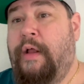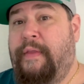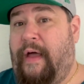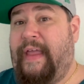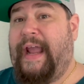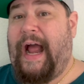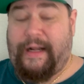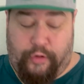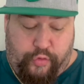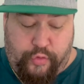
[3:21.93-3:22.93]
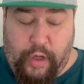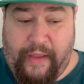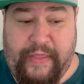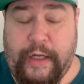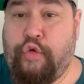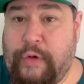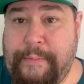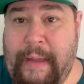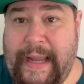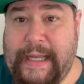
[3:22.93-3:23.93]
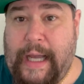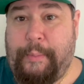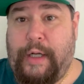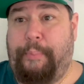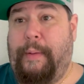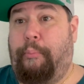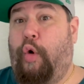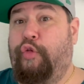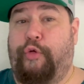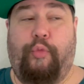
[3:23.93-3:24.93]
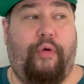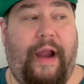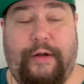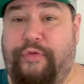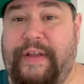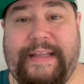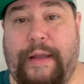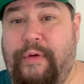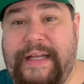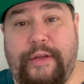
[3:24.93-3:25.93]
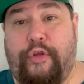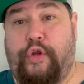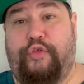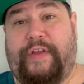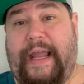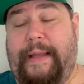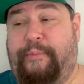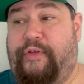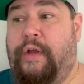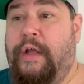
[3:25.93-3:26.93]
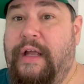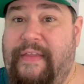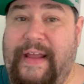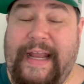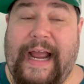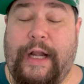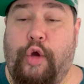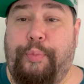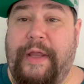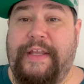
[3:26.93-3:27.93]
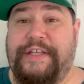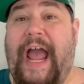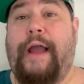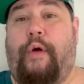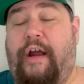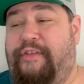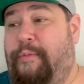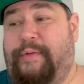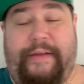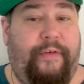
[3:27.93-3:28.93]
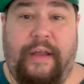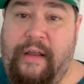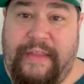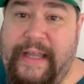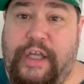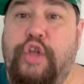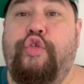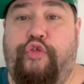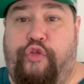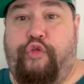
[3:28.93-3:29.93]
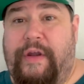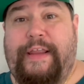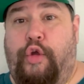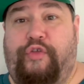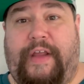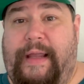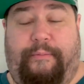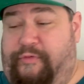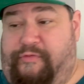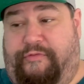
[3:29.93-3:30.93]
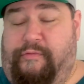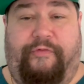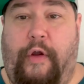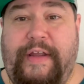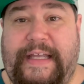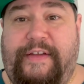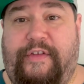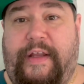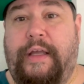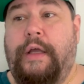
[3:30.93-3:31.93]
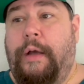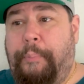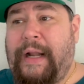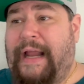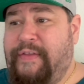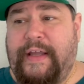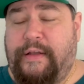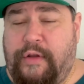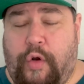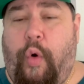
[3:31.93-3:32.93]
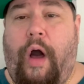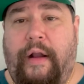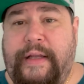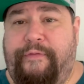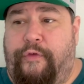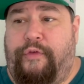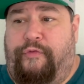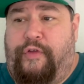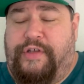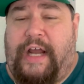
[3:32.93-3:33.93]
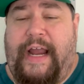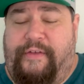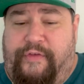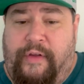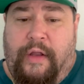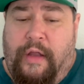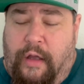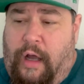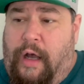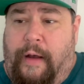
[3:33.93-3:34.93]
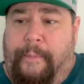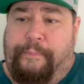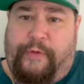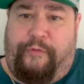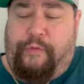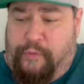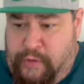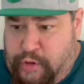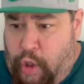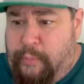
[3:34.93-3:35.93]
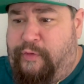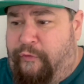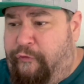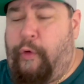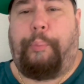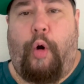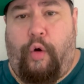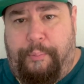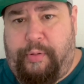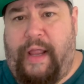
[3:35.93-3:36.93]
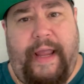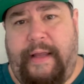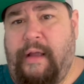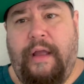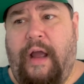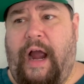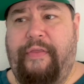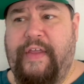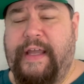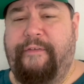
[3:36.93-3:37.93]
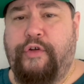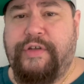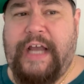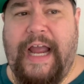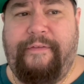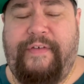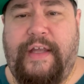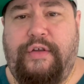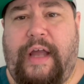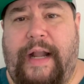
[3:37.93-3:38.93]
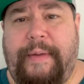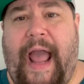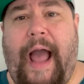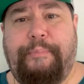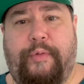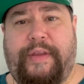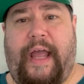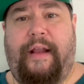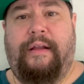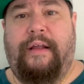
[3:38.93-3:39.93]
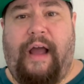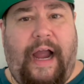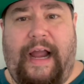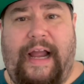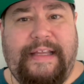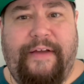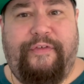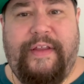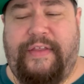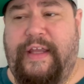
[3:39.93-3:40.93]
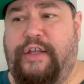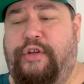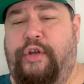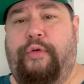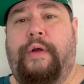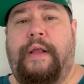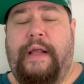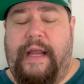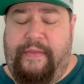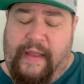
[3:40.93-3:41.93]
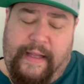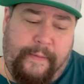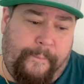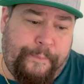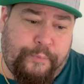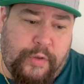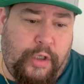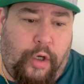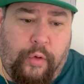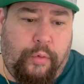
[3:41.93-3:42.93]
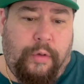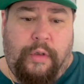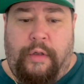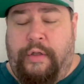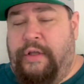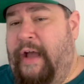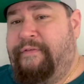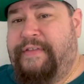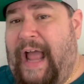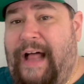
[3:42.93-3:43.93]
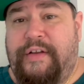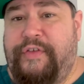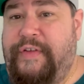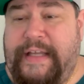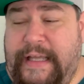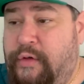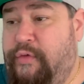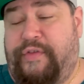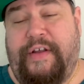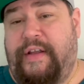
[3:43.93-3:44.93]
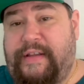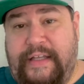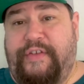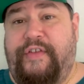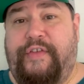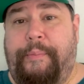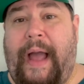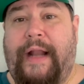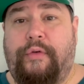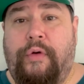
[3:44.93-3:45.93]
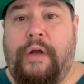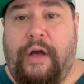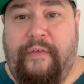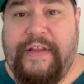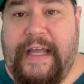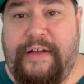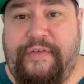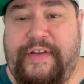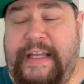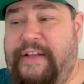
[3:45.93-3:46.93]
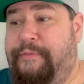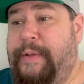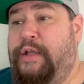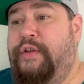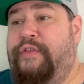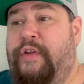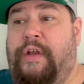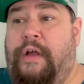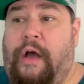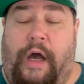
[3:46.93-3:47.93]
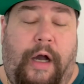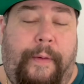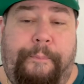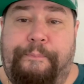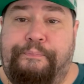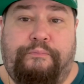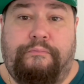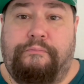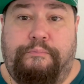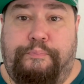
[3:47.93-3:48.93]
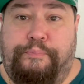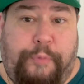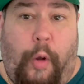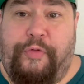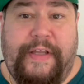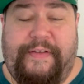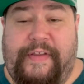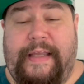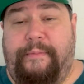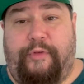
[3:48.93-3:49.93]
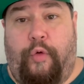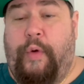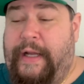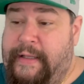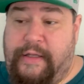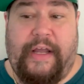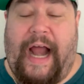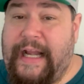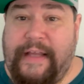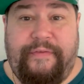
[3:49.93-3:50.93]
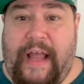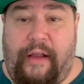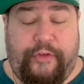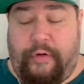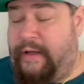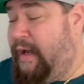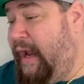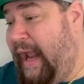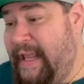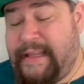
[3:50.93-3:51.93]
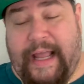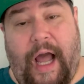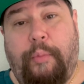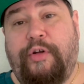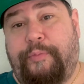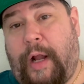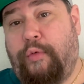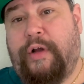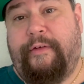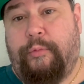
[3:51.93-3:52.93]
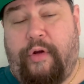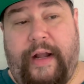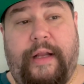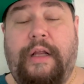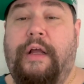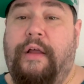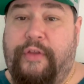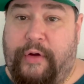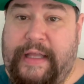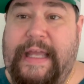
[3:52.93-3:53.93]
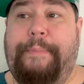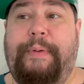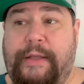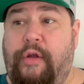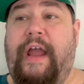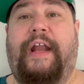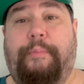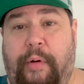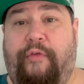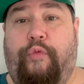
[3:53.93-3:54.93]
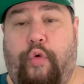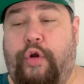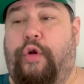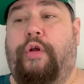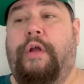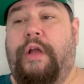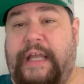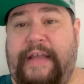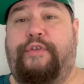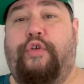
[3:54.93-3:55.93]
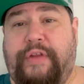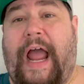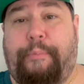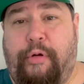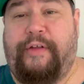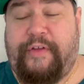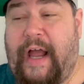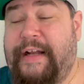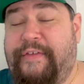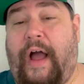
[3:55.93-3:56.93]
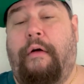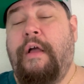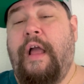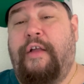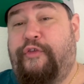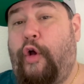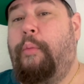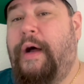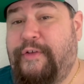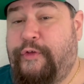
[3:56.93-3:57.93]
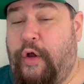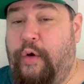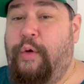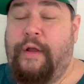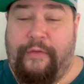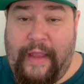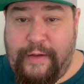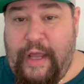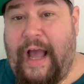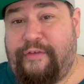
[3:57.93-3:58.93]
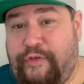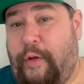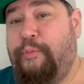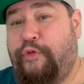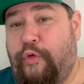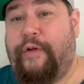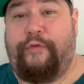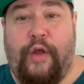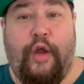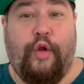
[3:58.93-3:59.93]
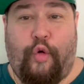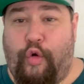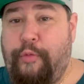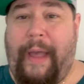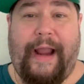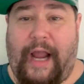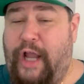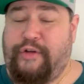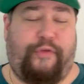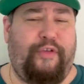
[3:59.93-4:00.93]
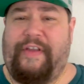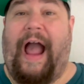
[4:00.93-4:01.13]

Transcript: Now, they got, I think, Green Bay coming up in Baltimore. I don't think they win either of those games. And then they got to go play the Jaguars, I believe. They could lose three of those games very easily. But I think the quality for, for the Giants um, the, in terms of football and play, I think if you're a Giant fan, you got to be happy with that. I, I definitely think you do. And then, you know, you have Dallas and the Eagles. They're, this is the battle of the NFC East because um, both these teams are winning. You got to give Dallas credit. And I hate the Cowboys, but I will give them credit. They're keeping their head above water, even though Dak Prescott is out. So much so that you have some sort of quarterback controversy.